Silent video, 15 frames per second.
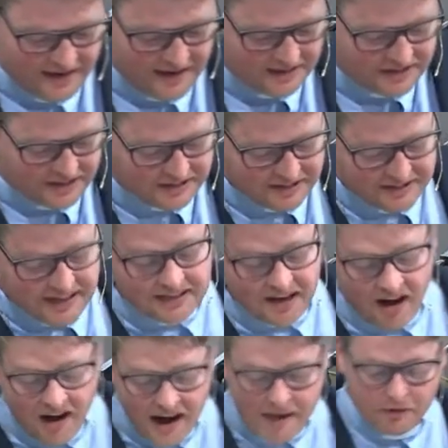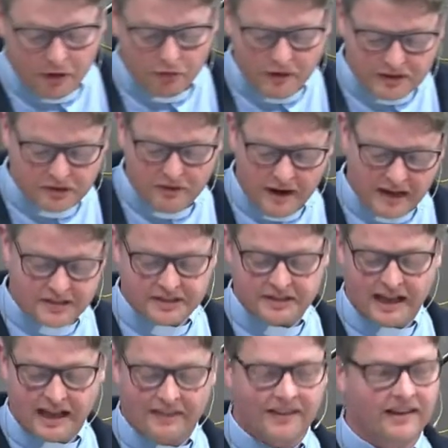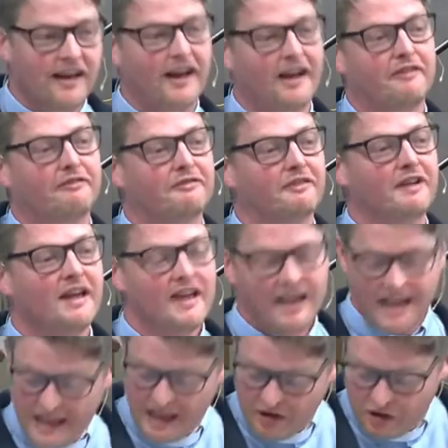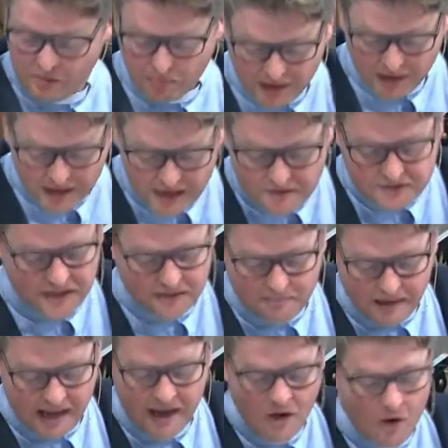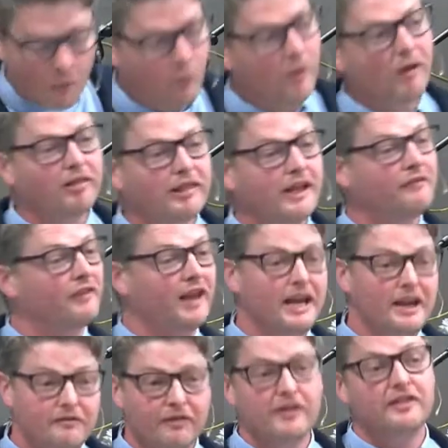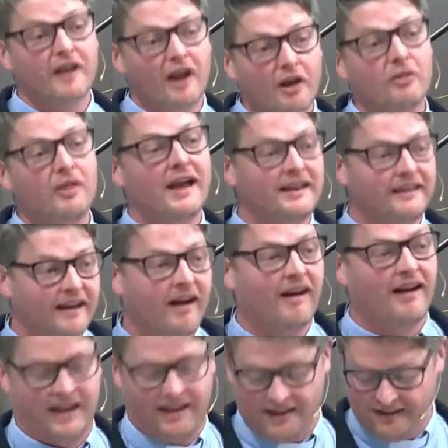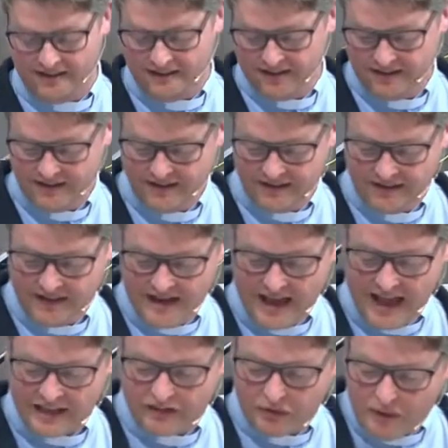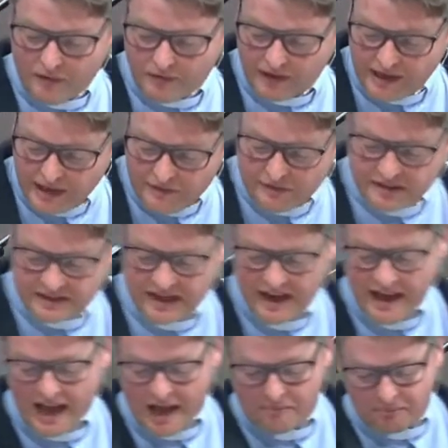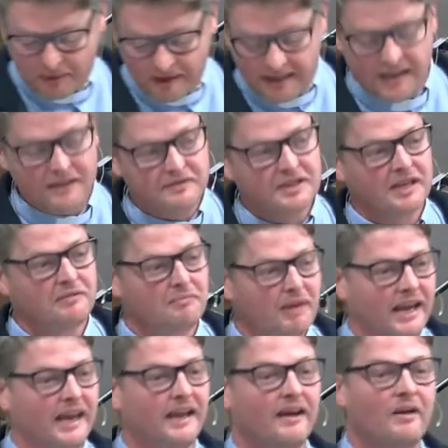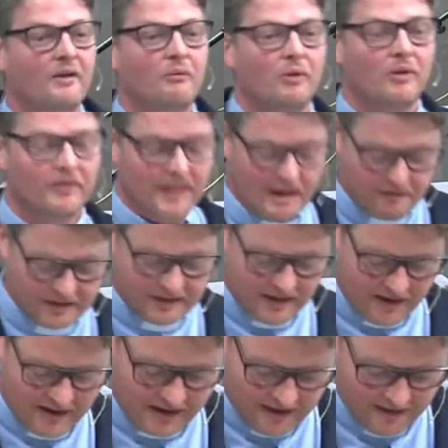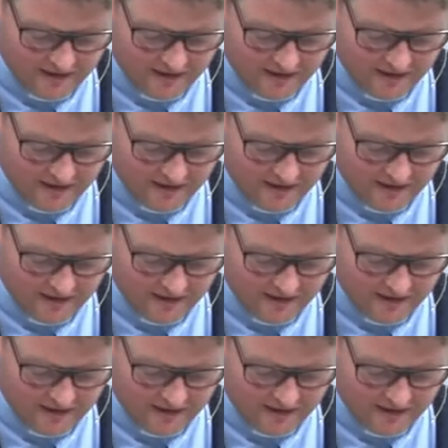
Jesus says, "I am the resurrection and the life. He who believes in me will live even though they die. And whoever lives and believes in me will never die."